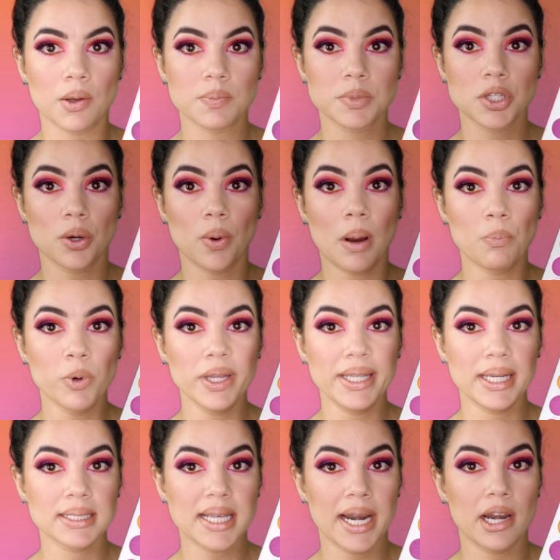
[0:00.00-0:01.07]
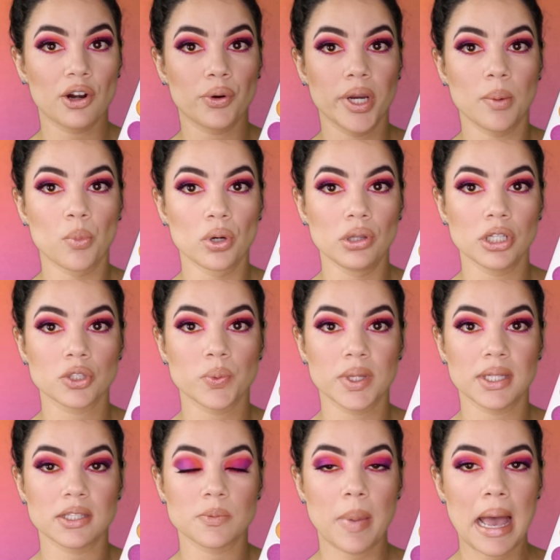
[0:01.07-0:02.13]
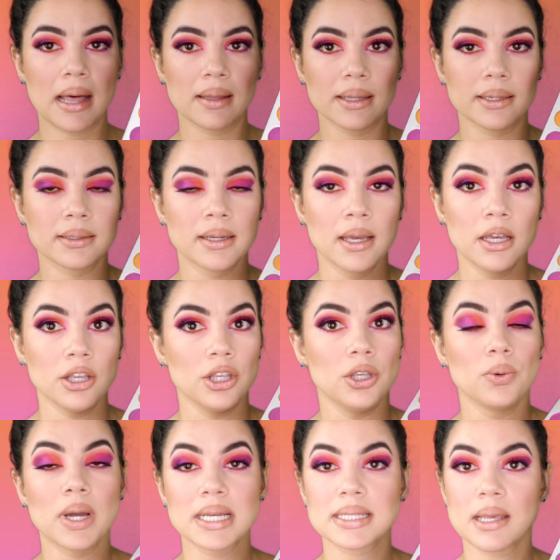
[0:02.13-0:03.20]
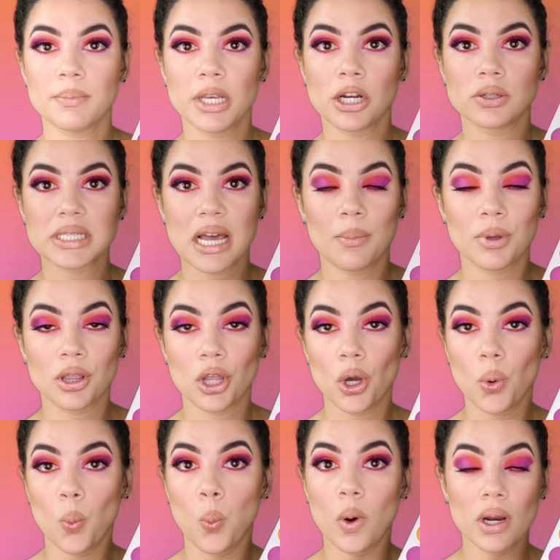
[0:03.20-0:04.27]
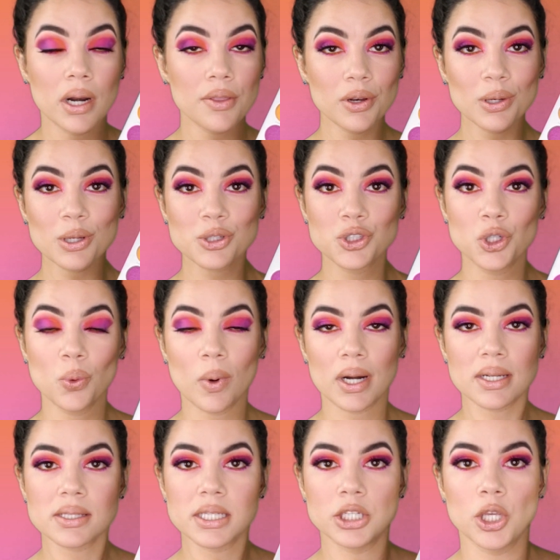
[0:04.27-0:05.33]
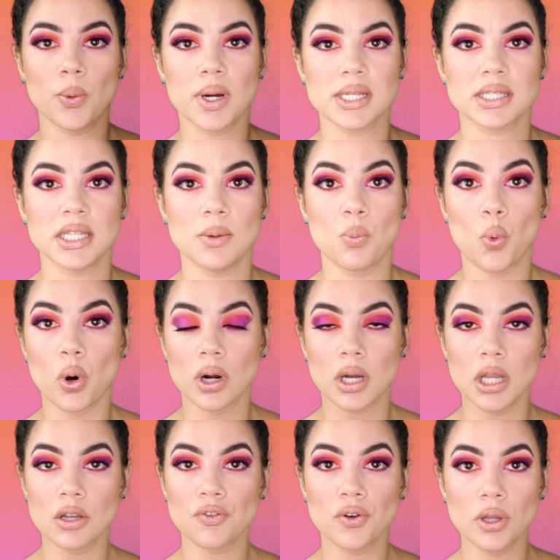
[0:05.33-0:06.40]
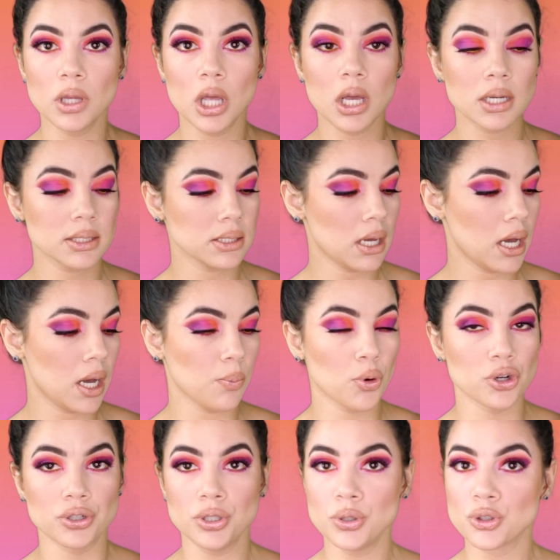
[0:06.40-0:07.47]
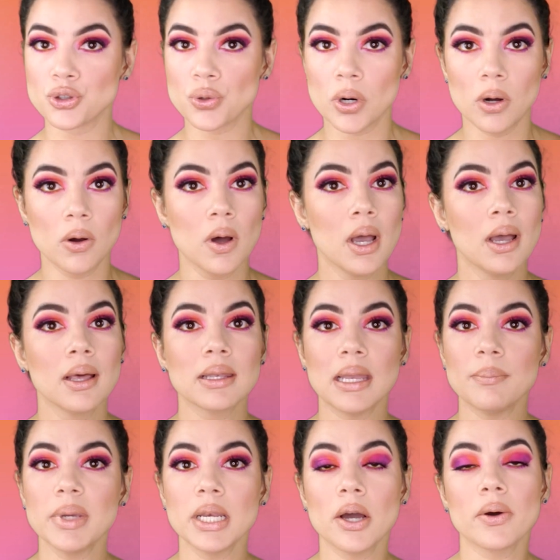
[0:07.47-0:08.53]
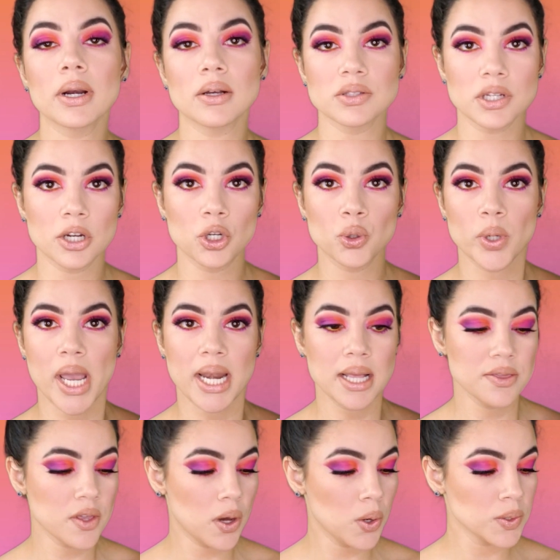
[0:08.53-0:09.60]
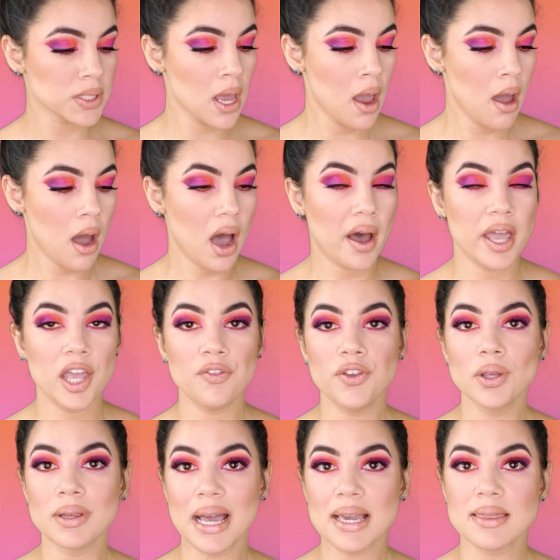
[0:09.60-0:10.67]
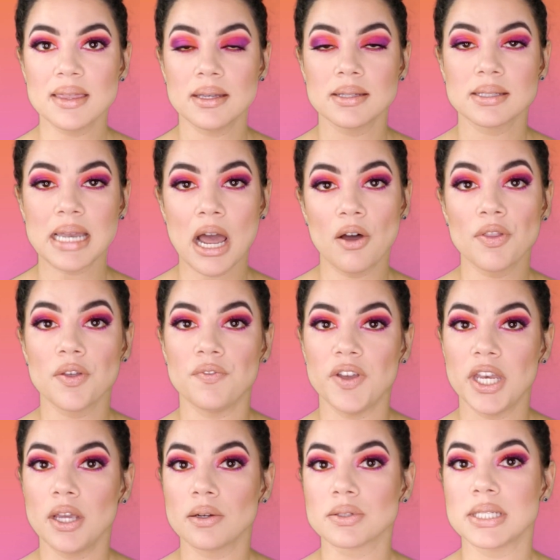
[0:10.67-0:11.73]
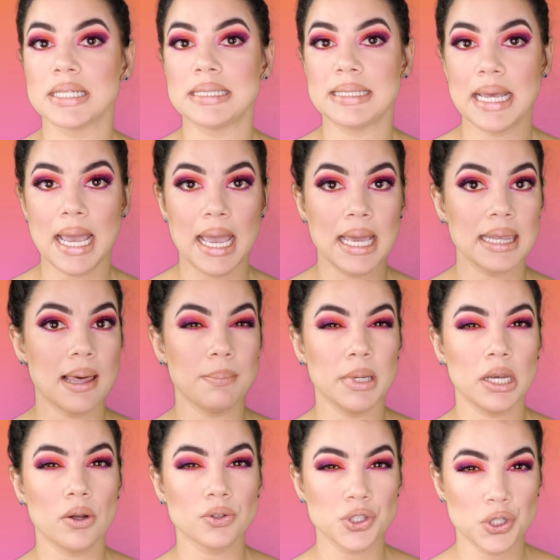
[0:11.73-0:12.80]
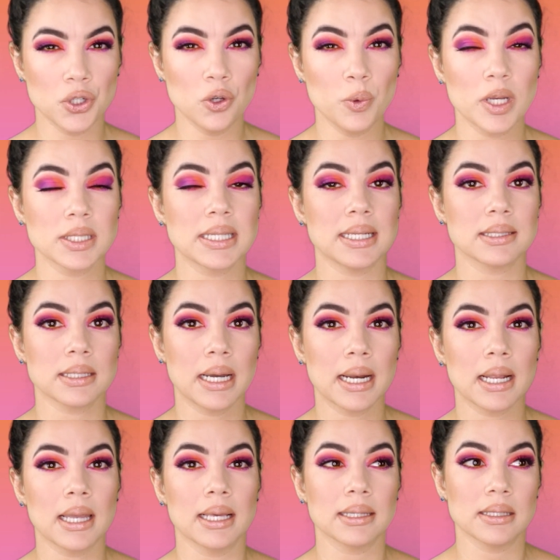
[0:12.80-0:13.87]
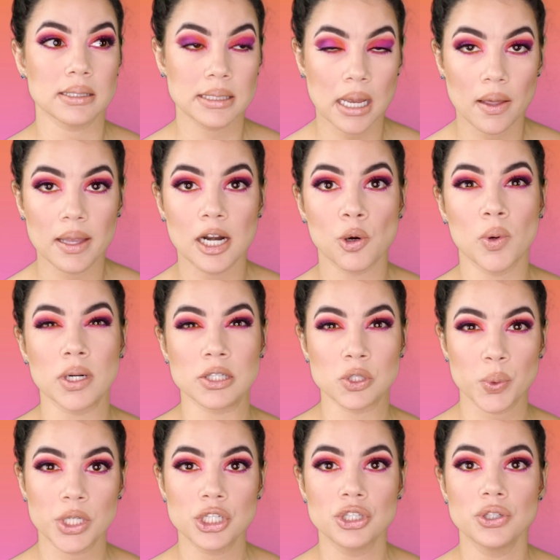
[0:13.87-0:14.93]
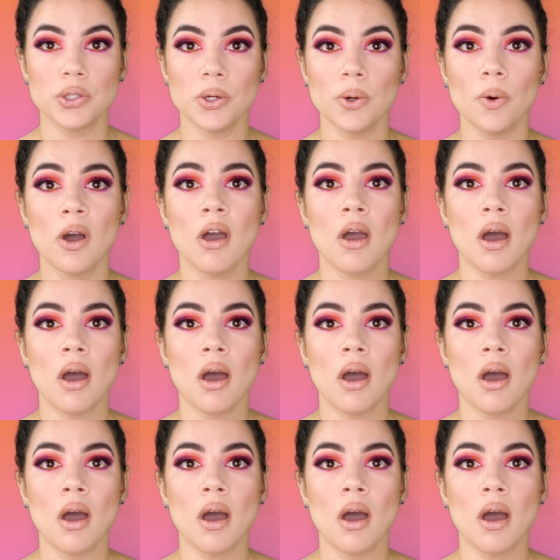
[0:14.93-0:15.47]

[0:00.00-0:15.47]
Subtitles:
So I'm really excited to create more looks with this palette. You guys let me know down below what other looks you want to see. Do you want to see more colorful looks, more neutral? Let me know and I'll start creating those. If you like the style of the video today, let me know too, because that's kind of like the style that I want to switch to